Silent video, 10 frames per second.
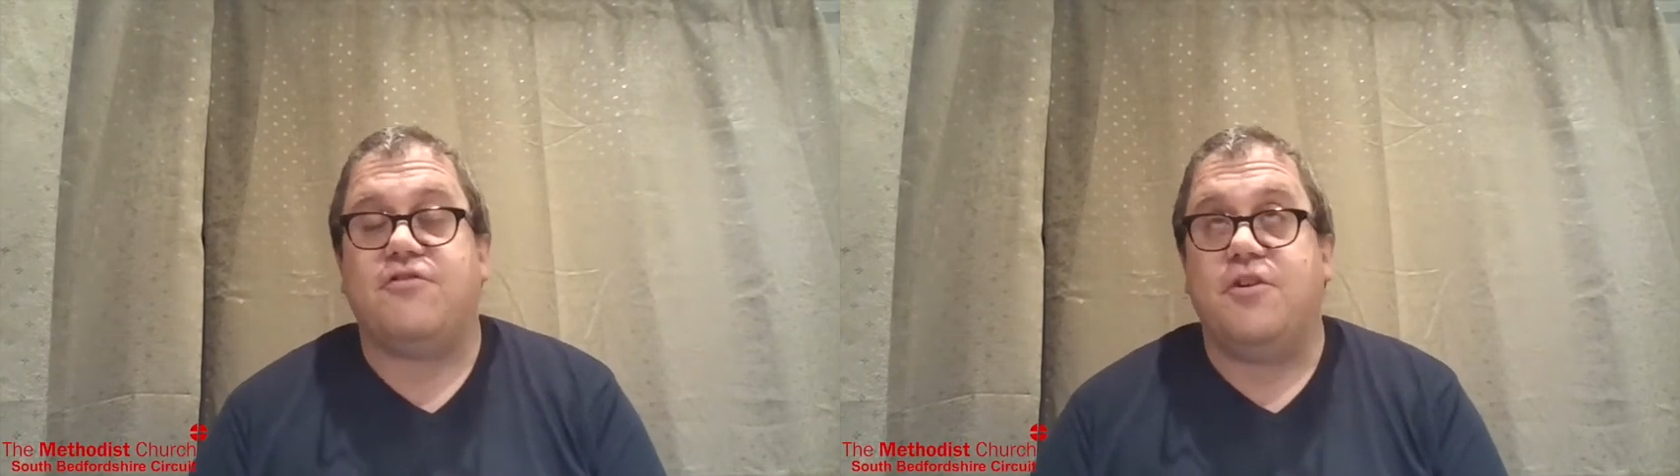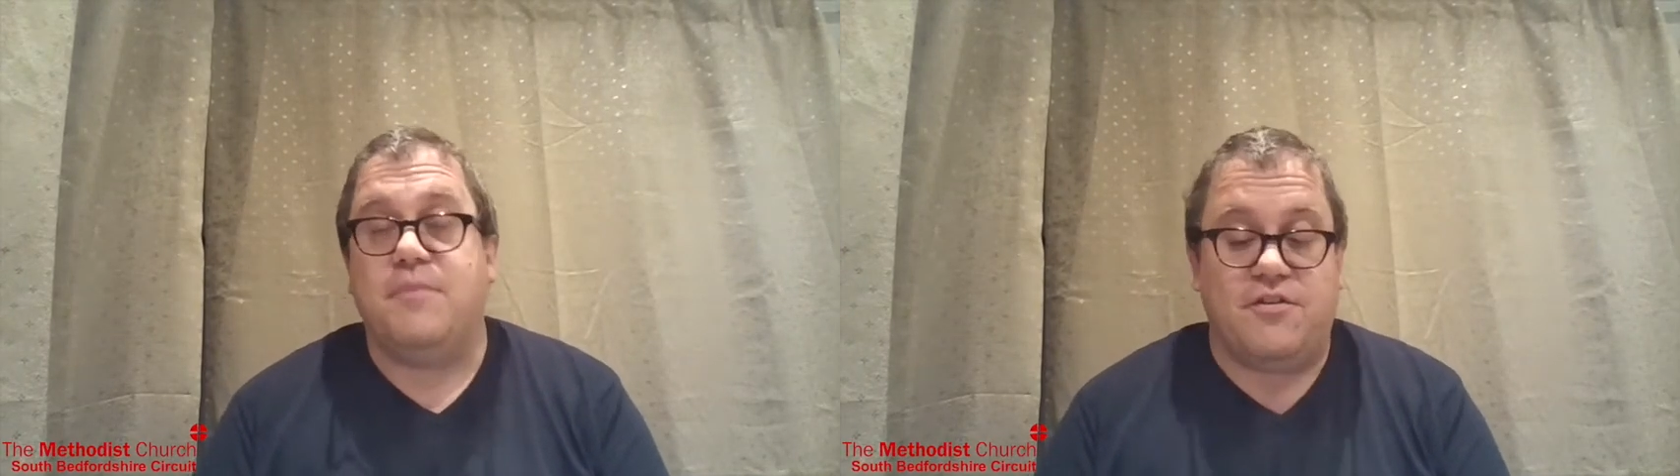
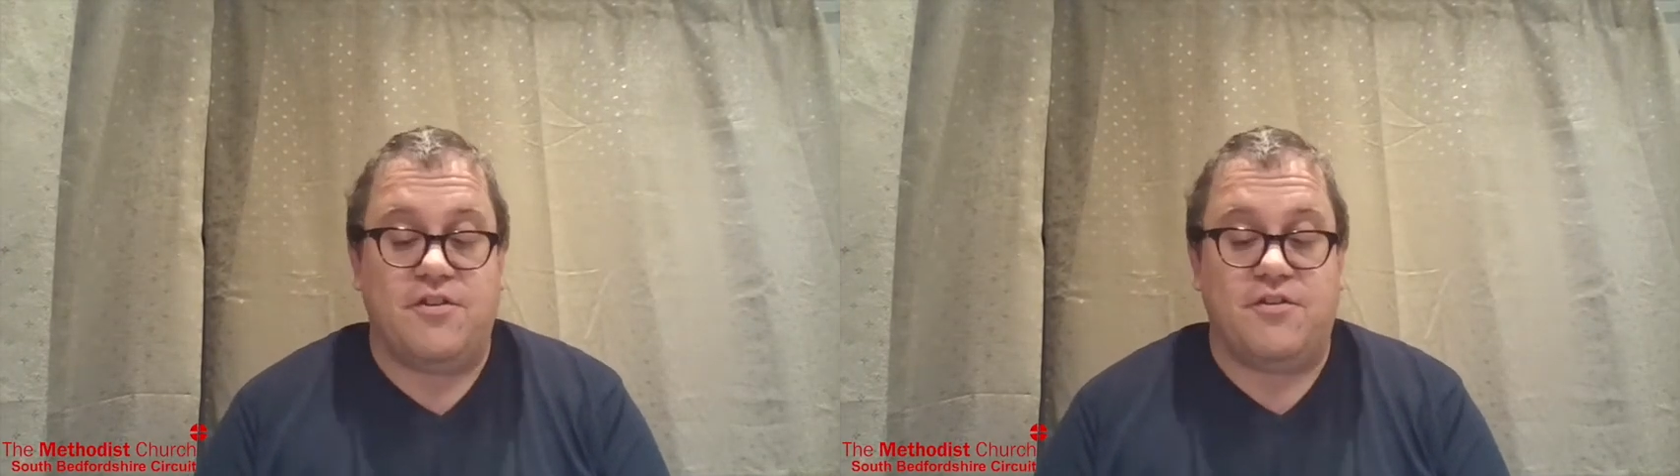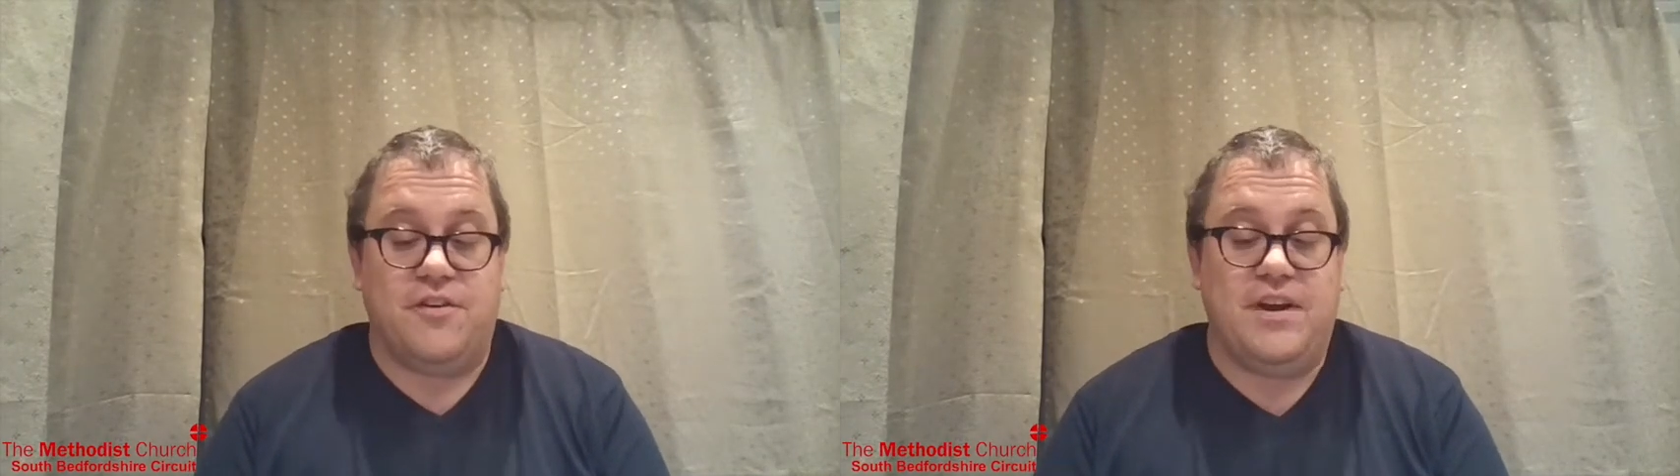through
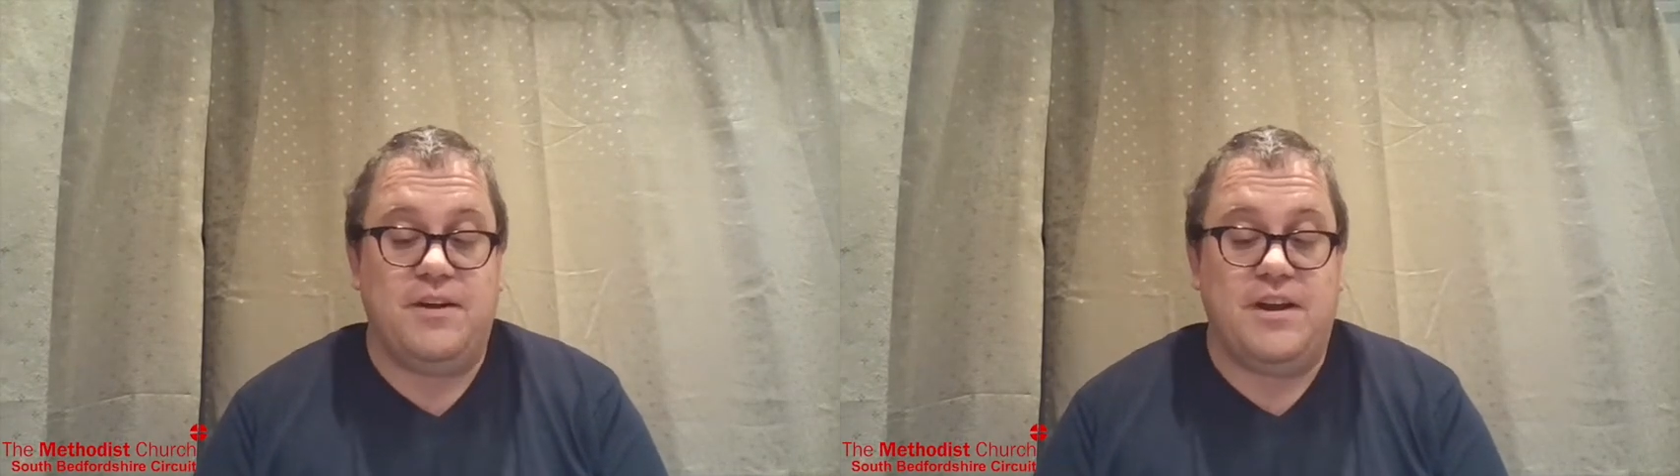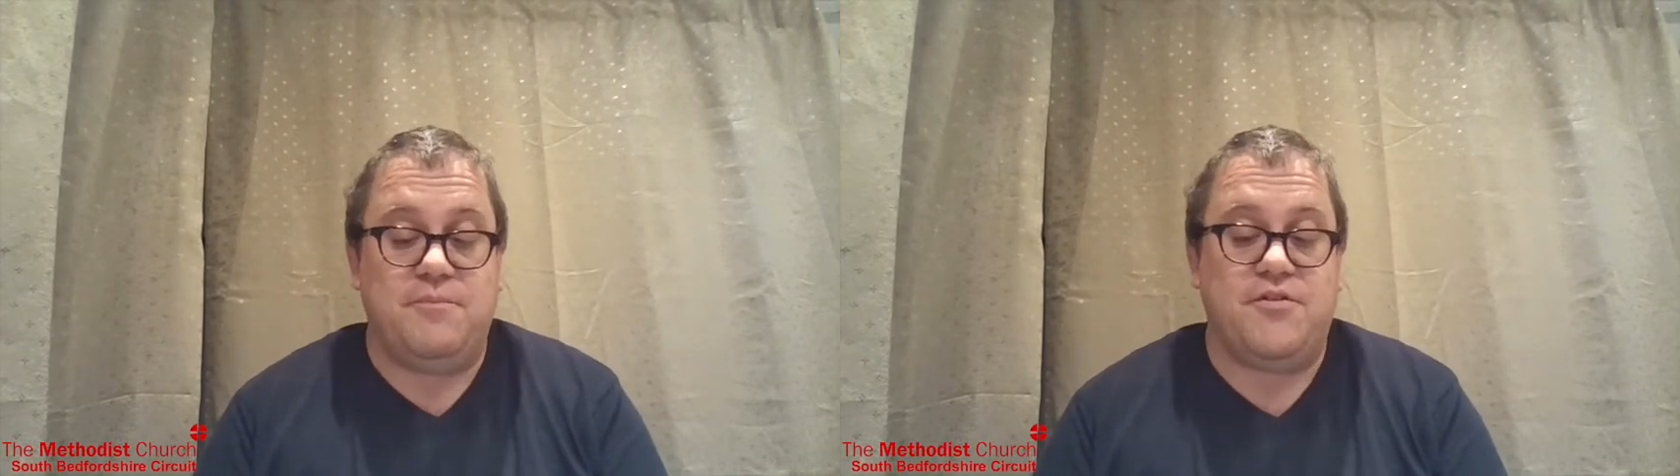Microsoft
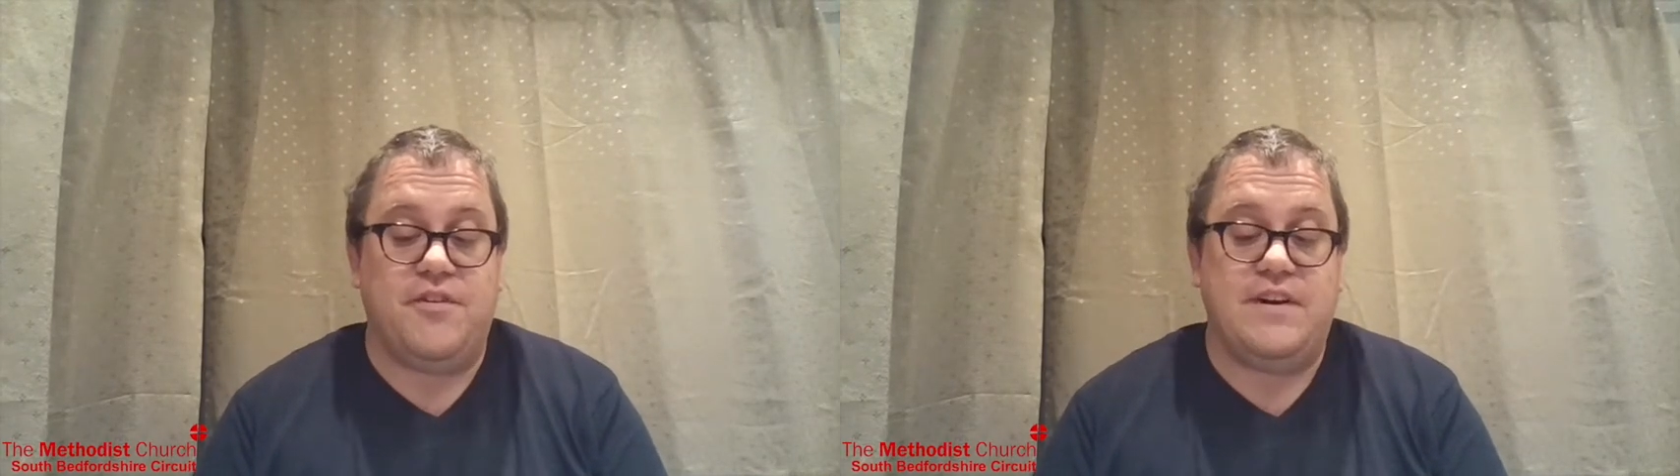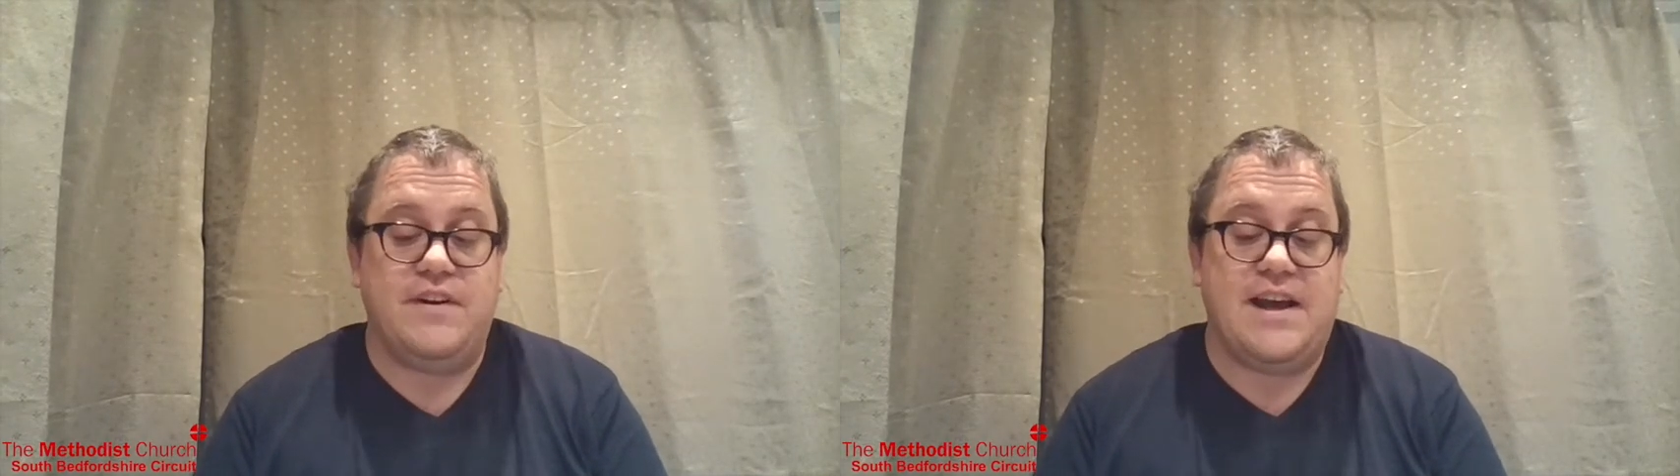Teams
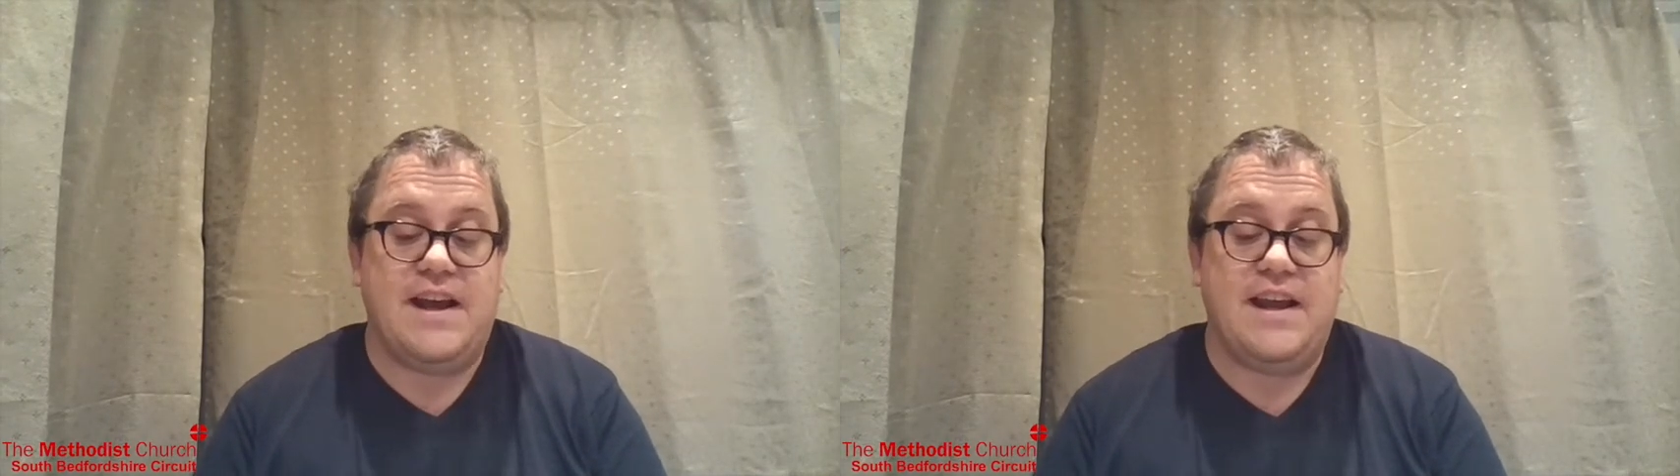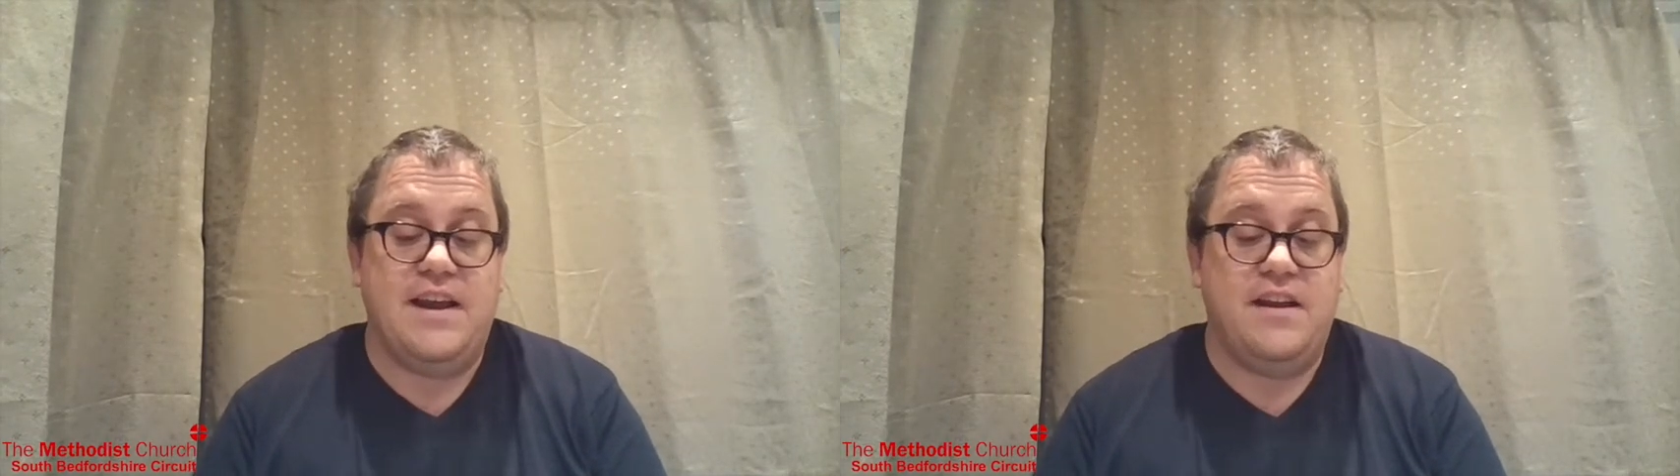during the
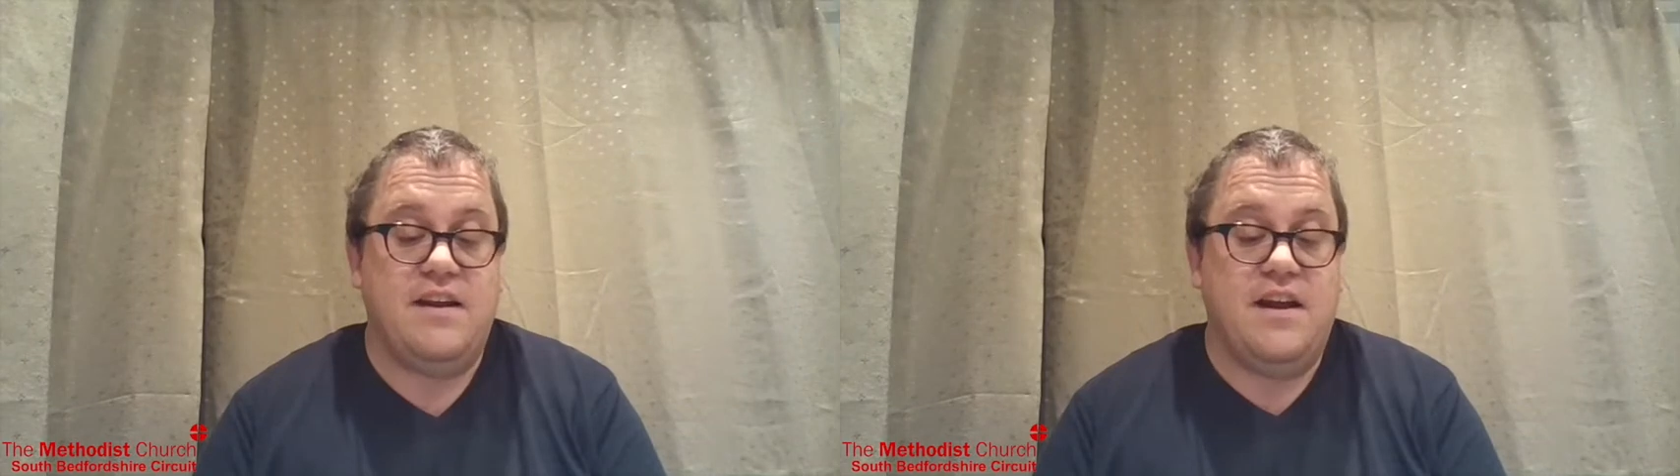day,